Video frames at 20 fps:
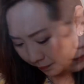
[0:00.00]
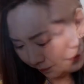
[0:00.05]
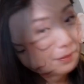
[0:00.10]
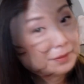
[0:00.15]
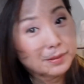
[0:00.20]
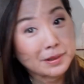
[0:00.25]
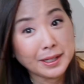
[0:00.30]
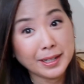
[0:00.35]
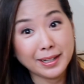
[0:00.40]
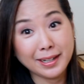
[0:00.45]

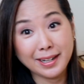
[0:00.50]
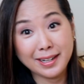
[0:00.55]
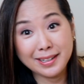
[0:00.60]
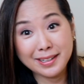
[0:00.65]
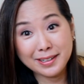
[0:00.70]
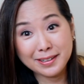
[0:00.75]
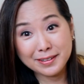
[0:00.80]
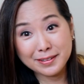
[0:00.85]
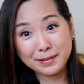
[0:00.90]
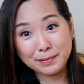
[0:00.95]
Okay, and
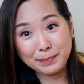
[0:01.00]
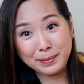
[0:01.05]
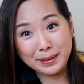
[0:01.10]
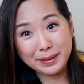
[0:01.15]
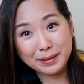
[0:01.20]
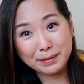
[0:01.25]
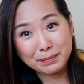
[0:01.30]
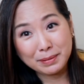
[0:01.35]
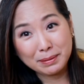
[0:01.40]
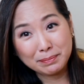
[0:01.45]
here's a
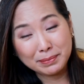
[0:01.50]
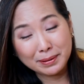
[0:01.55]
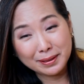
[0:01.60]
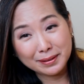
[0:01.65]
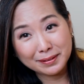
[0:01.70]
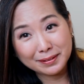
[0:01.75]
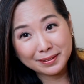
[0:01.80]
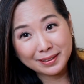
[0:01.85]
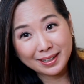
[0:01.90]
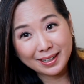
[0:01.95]
peek at my
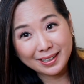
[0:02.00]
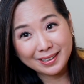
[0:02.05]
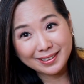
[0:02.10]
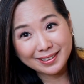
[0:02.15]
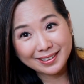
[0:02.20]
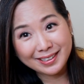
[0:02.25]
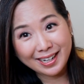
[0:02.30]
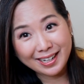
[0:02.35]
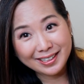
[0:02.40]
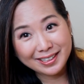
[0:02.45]
bundle that I
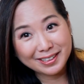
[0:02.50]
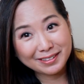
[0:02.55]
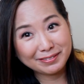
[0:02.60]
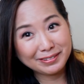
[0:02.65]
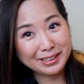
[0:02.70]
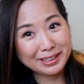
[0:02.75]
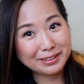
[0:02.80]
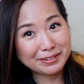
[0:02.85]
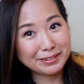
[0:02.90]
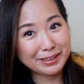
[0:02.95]
just had to
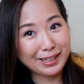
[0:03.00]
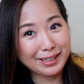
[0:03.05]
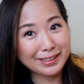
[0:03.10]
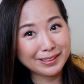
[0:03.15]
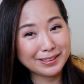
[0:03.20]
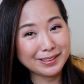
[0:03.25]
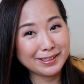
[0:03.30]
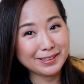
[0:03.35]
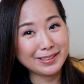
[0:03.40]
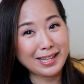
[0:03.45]
recreate
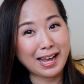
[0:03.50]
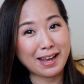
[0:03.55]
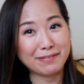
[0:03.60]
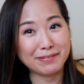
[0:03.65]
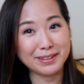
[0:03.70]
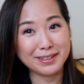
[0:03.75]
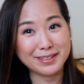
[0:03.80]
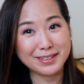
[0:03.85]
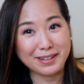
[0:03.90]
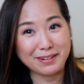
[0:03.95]
because half
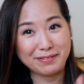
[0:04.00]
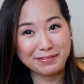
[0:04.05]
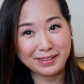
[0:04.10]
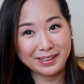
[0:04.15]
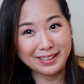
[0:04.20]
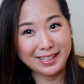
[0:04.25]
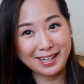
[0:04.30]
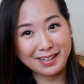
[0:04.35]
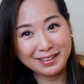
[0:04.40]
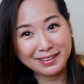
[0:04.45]
the stuff
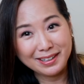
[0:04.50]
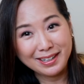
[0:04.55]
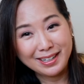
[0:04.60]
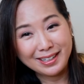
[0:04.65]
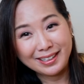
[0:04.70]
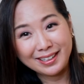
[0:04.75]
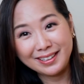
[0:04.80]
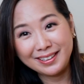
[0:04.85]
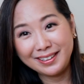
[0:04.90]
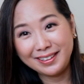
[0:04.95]
fell out
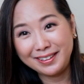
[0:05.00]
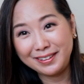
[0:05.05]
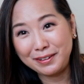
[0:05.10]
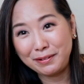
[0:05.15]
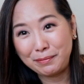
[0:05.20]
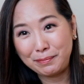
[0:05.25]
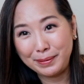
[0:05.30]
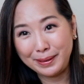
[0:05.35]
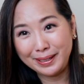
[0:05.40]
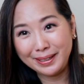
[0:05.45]
because it's
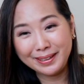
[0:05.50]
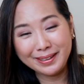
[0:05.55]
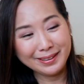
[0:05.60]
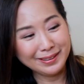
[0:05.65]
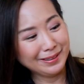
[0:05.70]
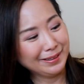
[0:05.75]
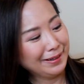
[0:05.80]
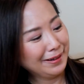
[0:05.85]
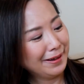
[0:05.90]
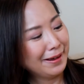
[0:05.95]
so big.
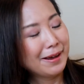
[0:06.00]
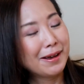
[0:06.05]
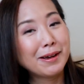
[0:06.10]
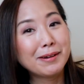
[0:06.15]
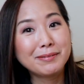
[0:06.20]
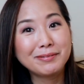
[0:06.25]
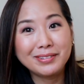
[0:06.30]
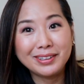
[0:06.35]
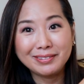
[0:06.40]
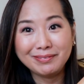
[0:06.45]

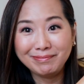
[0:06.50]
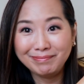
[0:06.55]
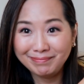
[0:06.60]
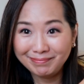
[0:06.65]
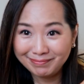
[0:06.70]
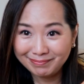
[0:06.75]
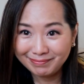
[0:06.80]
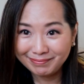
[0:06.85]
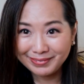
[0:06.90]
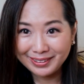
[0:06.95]
But
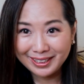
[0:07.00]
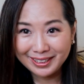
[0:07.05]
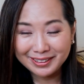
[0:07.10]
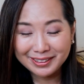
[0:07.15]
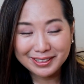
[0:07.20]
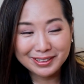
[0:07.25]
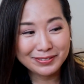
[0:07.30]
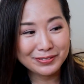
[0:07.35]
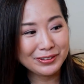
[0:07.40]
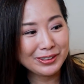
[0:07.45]
it
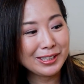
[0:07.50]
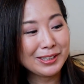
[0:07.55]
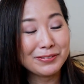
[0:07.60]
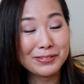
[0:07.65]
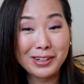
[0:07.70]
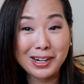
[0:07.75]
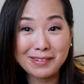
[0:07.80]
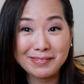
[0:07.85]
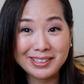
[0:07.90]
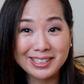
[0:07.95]
looks pretty
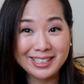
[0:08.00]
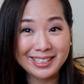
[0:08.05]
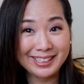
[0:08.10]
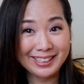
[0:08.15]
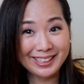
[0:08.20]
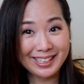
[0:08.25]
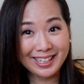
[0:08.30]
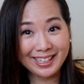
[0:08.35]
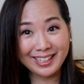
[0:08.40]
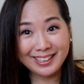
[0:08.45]

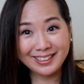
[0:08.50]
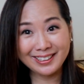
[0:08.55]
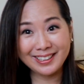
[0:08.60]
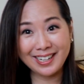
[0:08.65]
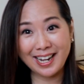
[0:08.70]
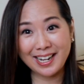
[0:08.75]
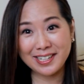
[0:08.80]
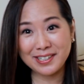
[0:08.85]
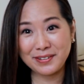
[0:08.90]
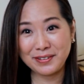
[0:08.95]
promising, and I did
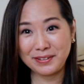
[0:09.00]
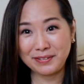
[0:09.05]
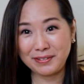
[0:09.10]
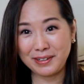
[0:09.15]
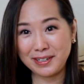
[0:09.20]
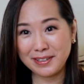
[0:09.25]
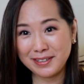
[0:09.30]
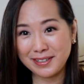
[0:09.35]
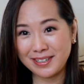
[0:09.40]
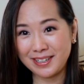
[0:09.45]
ask for
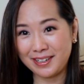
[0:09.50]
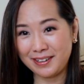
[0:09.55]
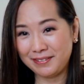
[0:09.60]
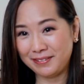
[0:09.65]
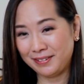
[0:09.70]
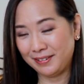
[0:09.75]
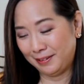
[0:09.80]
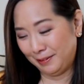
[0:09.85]
fall stuff.